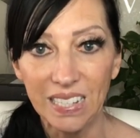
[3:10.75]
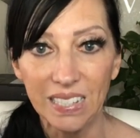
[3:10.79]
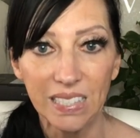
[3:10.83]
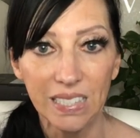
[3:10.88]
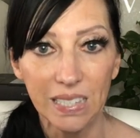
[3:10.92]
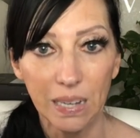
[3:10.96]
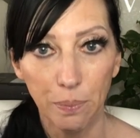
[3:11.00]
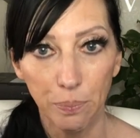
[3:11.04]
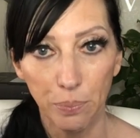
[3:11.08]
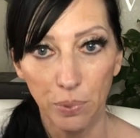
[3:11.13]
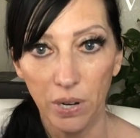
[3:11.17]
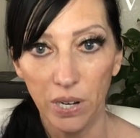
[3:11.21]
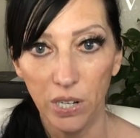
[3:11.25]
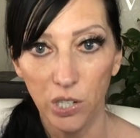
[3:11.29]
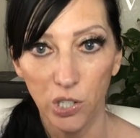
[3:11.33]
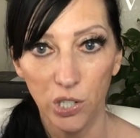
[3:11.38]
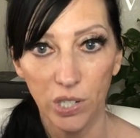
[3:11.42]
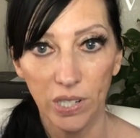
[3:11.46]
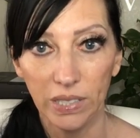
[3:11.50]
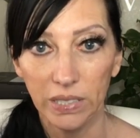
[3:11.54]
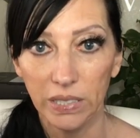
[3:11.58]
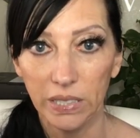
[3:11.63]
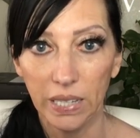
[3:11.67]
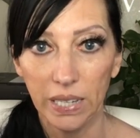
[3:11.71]

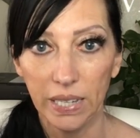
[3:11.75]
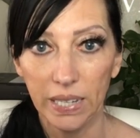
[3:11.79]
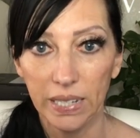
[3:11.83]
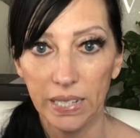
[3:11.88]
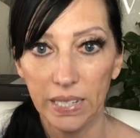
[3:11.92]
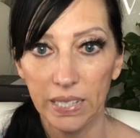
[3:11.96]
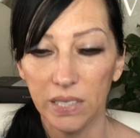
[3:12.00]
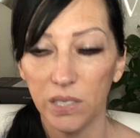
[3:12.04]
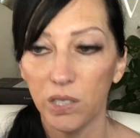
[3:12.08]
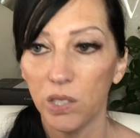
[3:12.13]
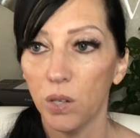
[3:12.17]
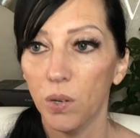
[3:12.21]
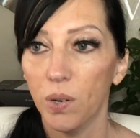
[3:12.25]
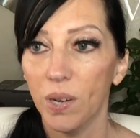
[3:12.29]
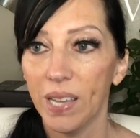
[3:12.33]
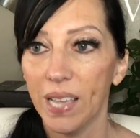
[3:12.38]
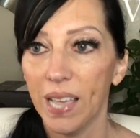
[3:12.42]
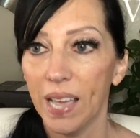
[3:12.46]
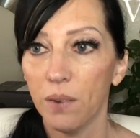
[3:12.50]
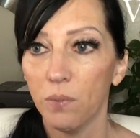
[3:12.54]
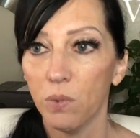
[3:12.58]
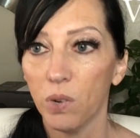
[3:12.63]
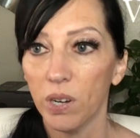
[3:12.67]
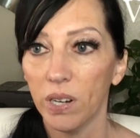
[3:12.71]
separation anxiety. So
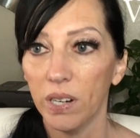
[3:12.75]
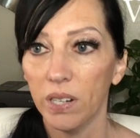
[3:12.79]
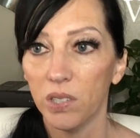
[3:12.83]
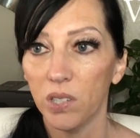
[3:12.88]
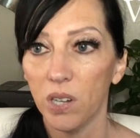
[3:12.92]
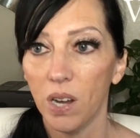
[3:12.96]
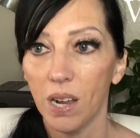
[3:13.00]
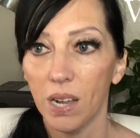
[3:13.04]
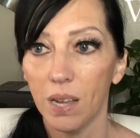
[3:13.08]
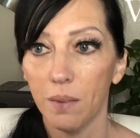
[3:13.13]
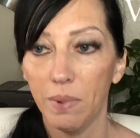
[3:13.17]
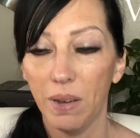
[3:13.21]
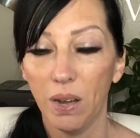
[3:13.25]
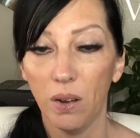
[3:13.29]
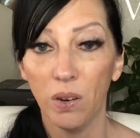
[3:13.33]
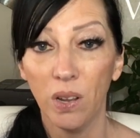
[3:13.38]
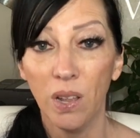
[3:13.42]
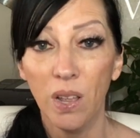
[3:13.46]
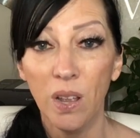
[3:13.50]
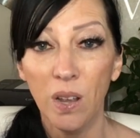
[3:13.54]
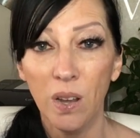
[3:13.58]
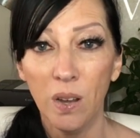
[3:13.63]
again, we're going to talk about